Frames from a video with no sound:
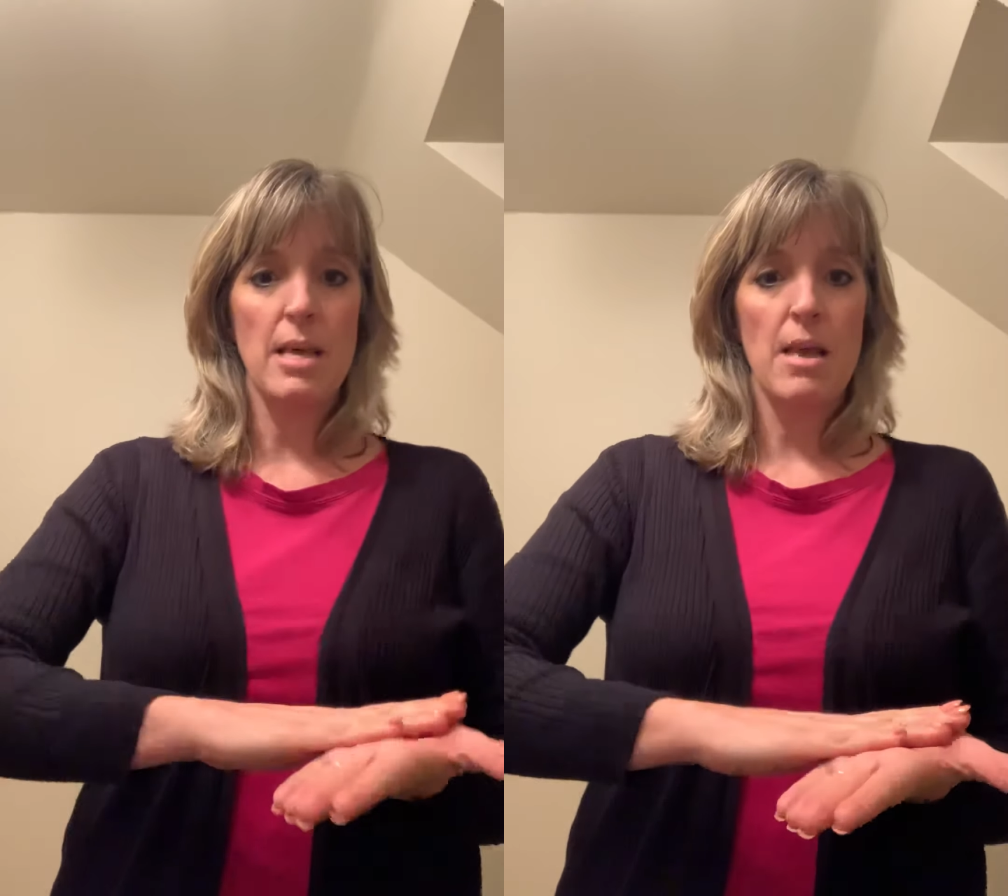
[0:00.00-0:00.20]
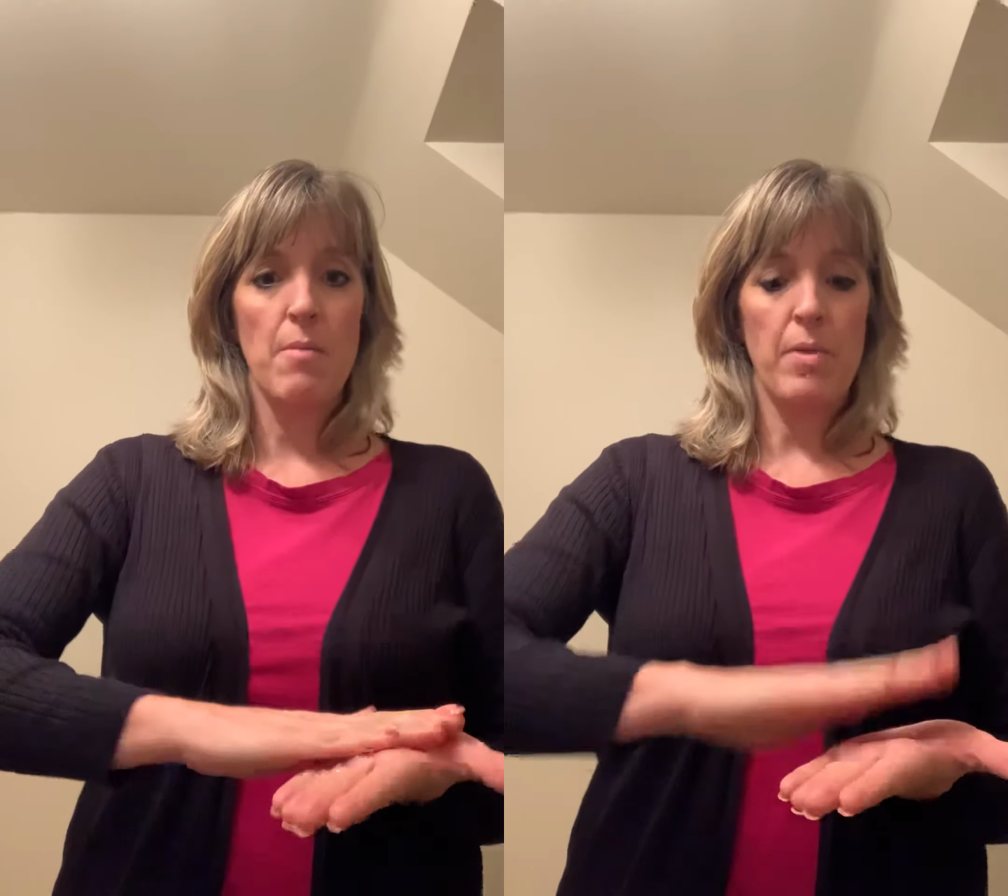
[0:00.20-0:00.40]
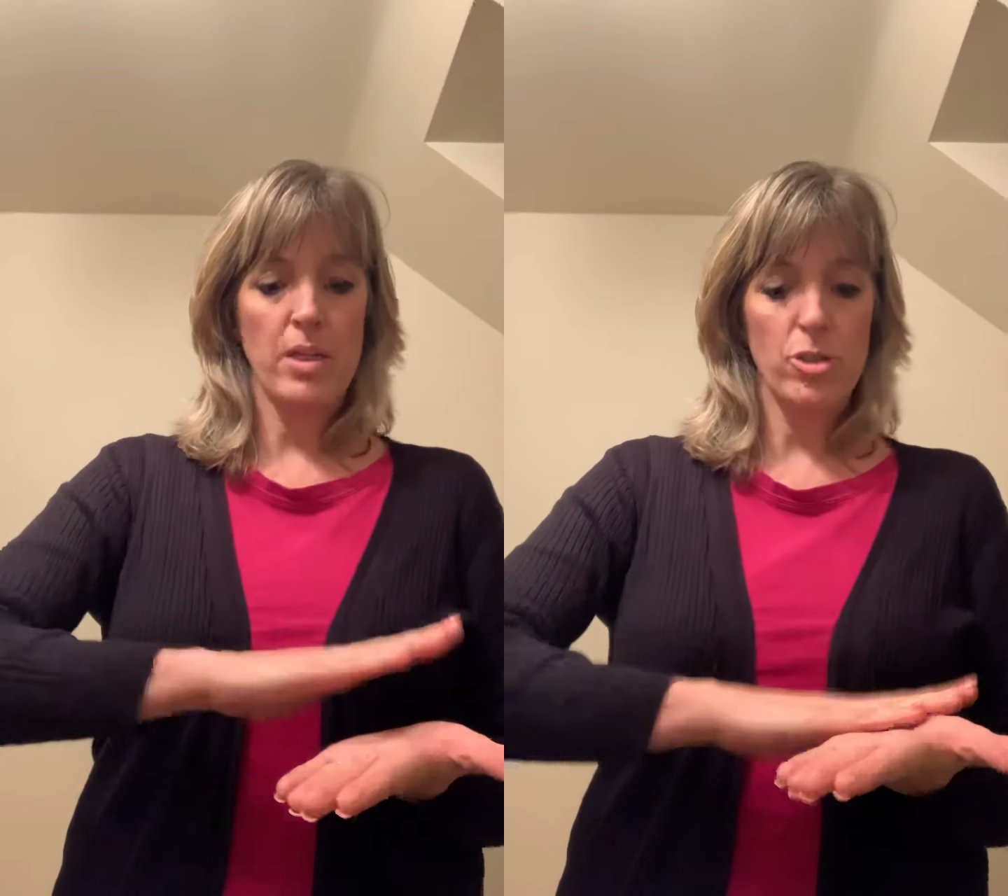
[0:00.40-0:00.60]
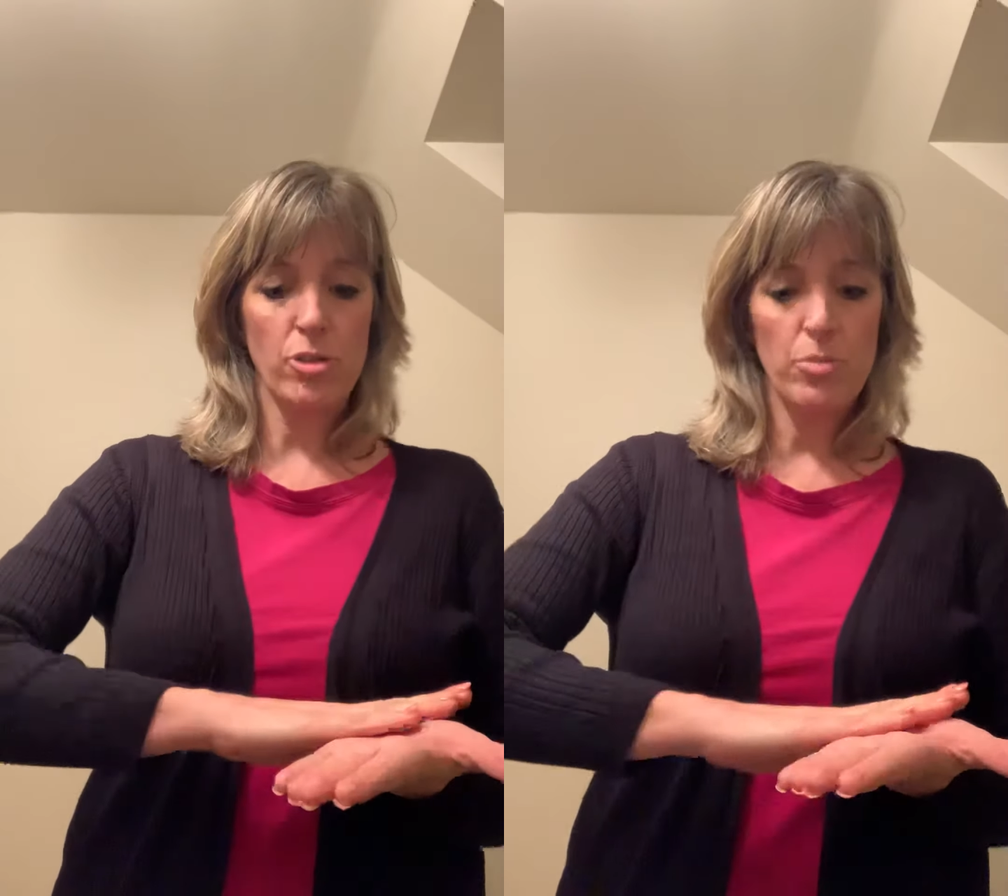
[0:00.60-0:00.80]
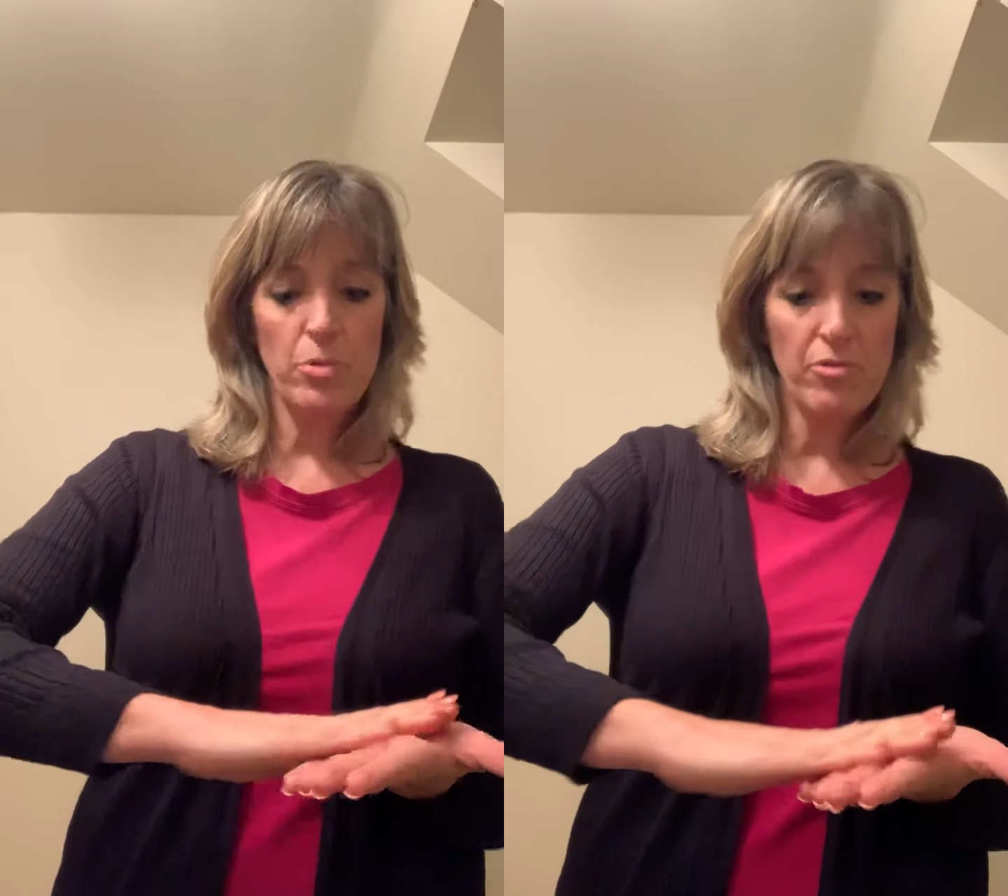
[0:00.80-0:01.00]
Make sure
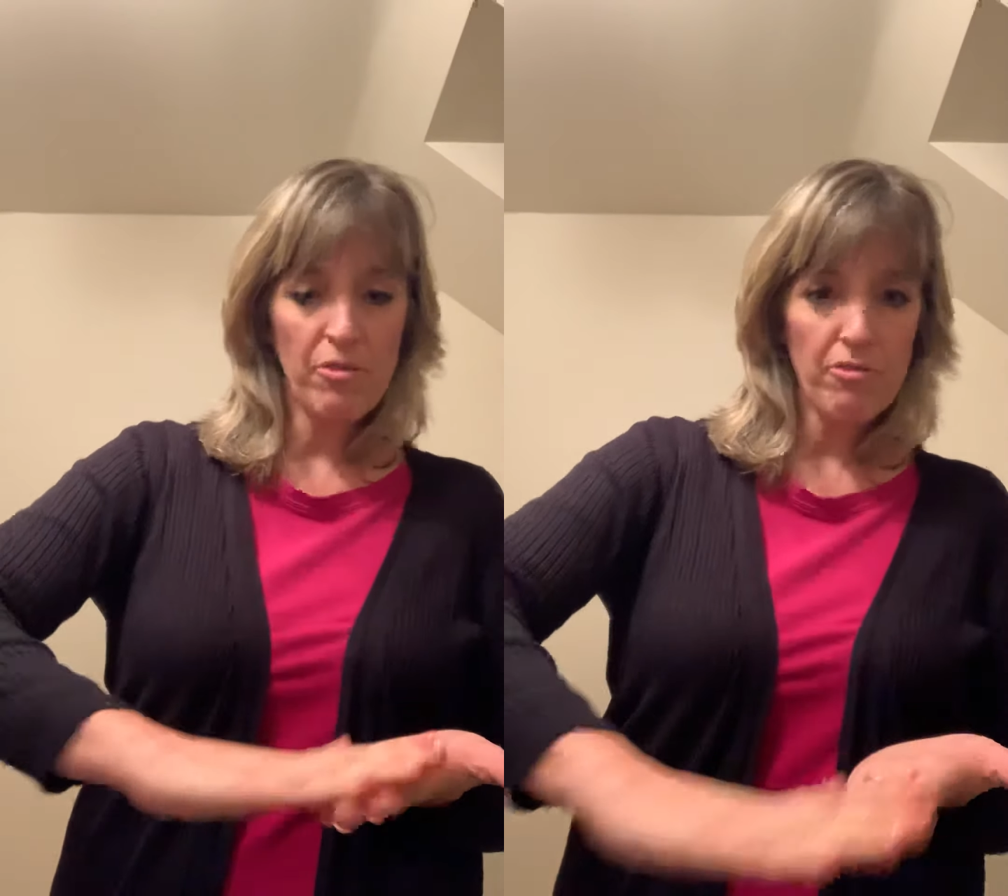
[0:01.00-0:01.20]
you move it